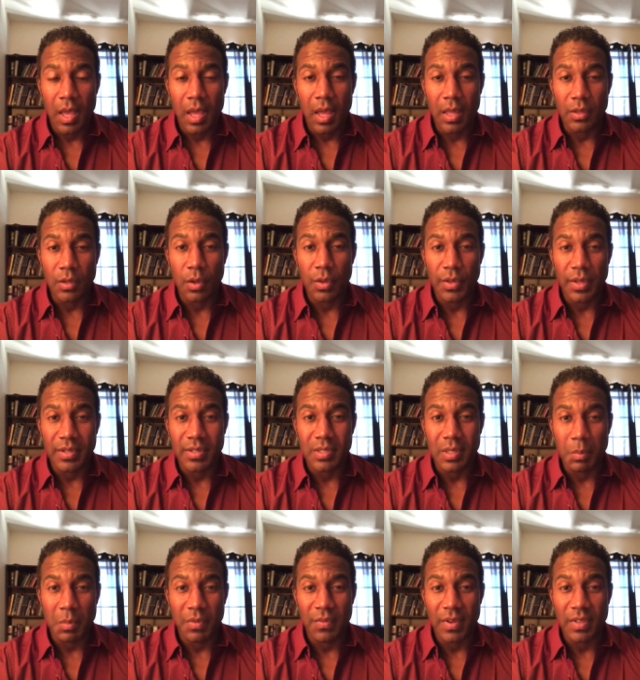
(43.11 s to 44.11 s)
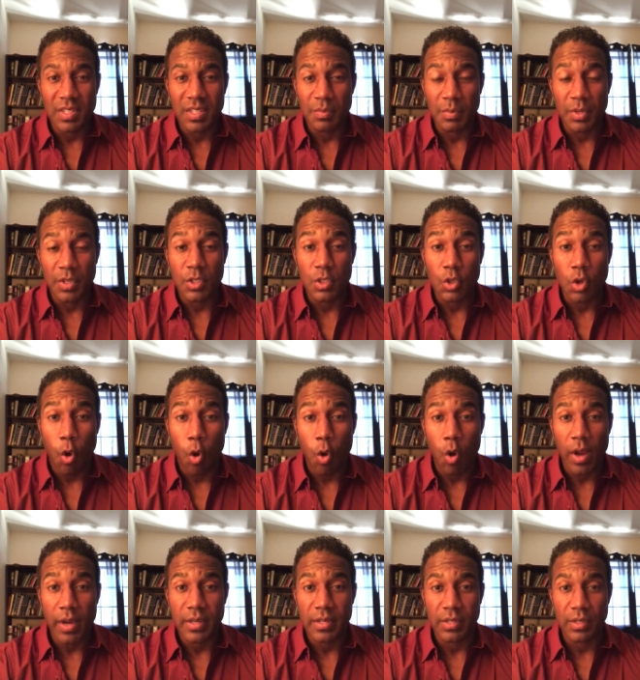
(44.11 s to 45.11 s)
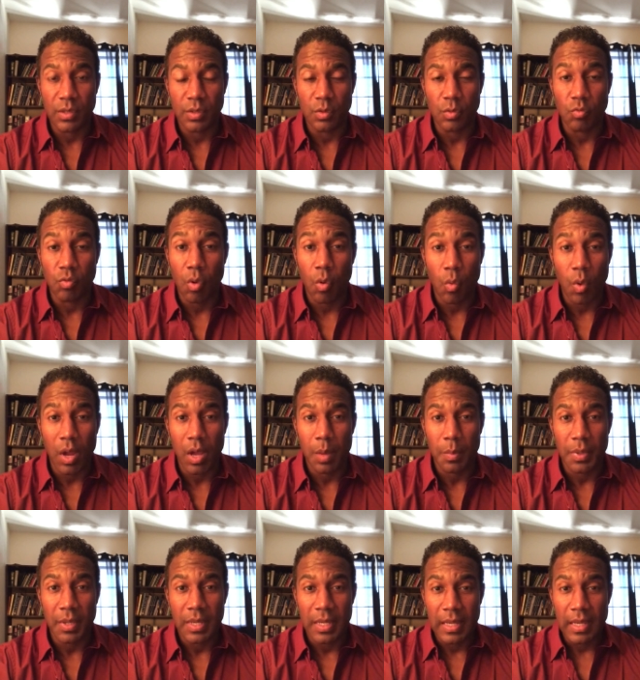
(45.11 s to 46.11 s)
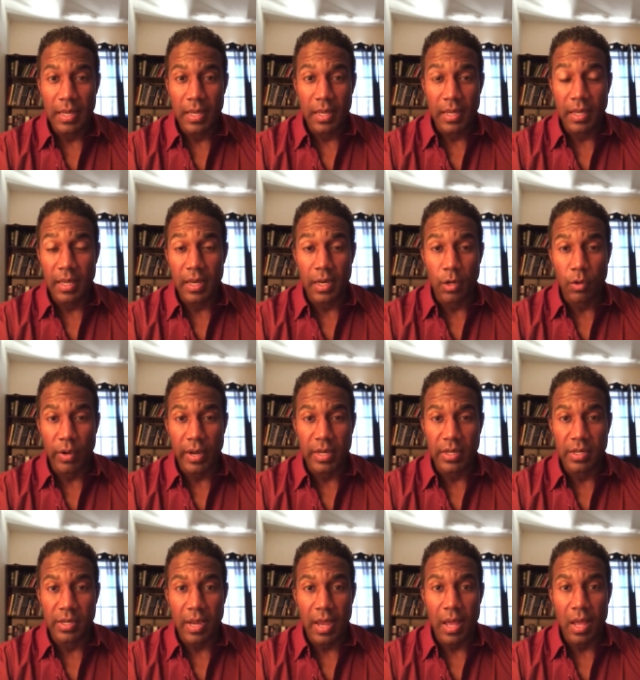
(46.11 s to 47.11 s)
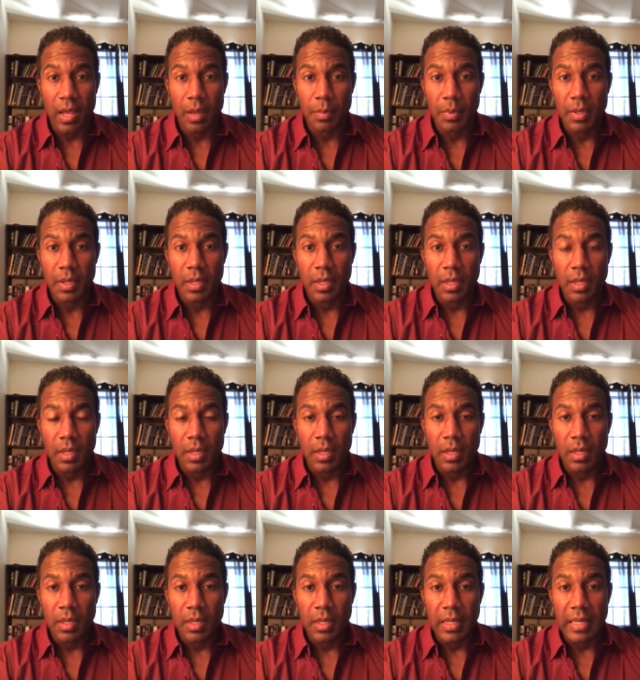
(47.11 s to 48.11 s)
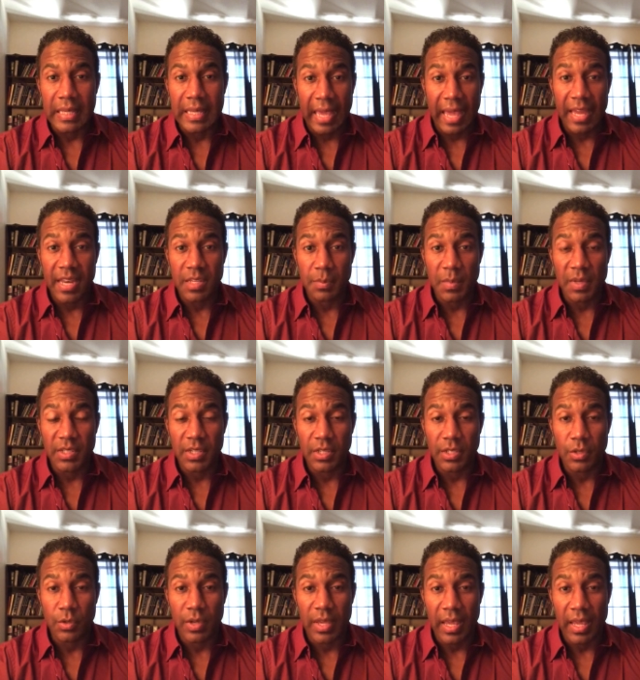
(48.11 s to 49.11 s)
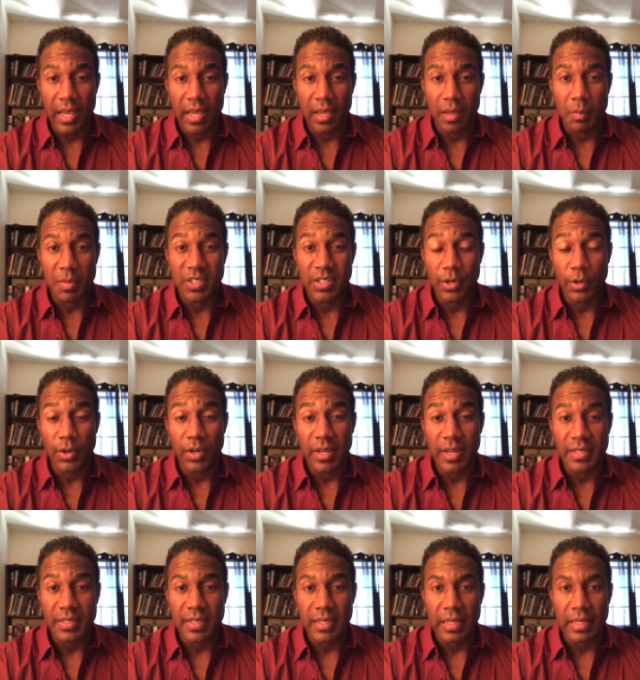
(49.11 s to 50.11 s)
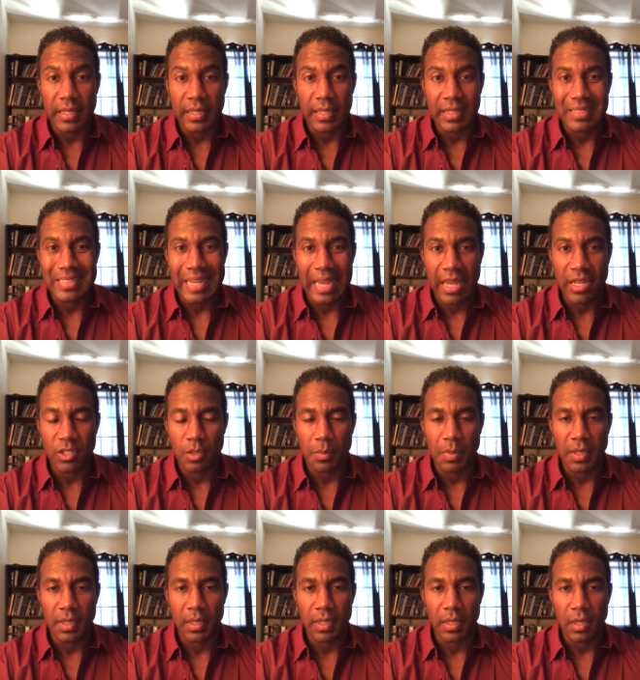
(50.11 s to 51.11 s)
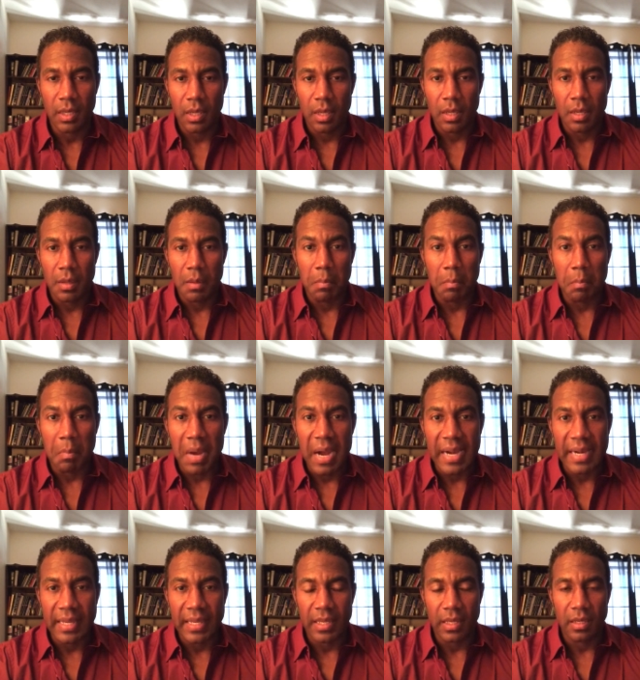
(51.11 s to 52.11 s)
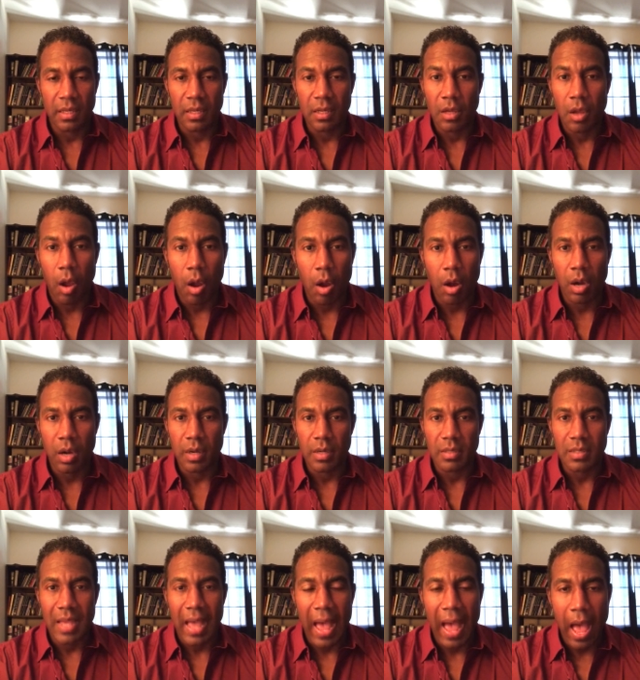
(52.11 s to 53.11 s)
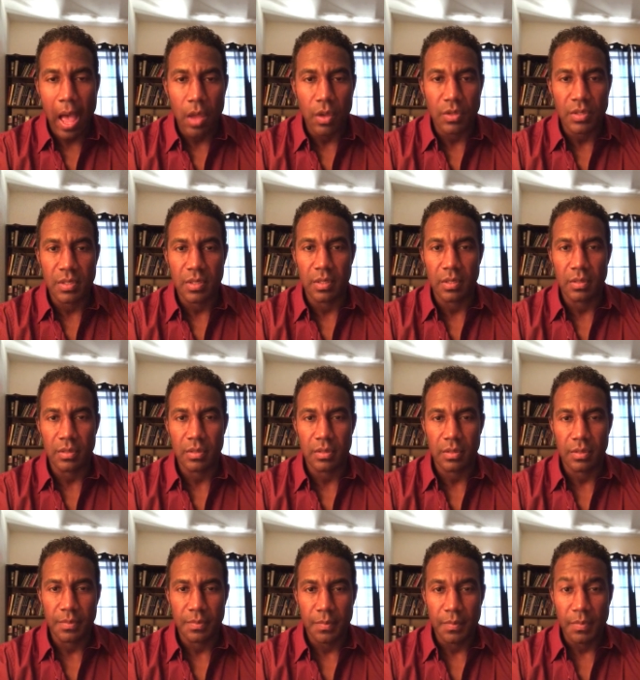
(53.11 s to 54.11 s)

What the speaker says: I know that some of us have been taught to grow up, get a great job, gain as much as you can materialistically, tangibly, money, cars, houses.